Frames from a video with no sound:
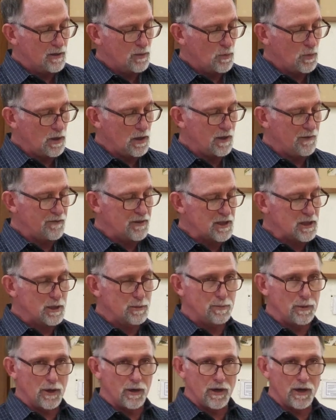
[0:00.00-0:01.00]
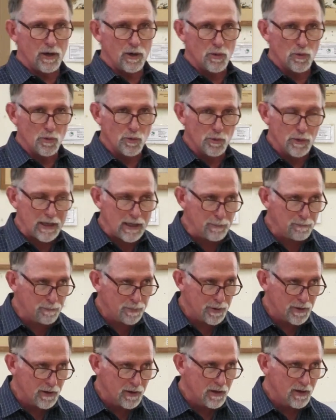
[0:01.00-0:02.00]
will of the Spirit reap
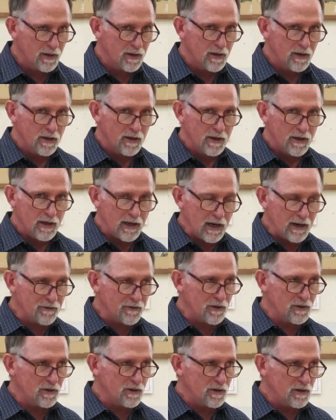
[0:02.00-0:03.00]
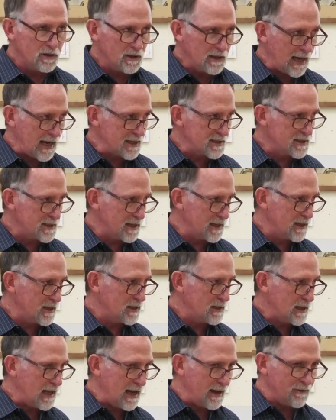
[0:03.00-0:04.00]
everlasting
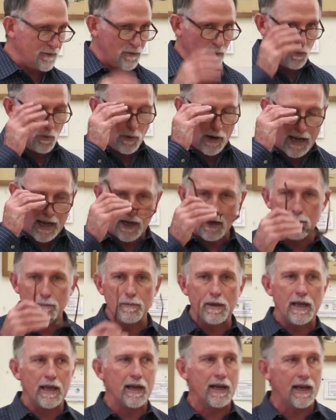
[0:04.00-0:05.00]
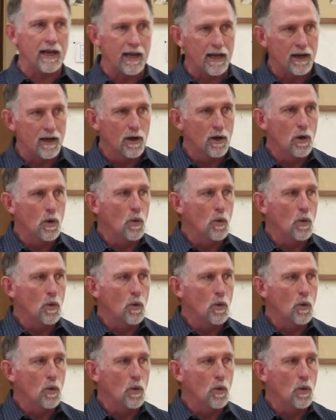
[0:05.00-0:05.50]
life. Wait a minute.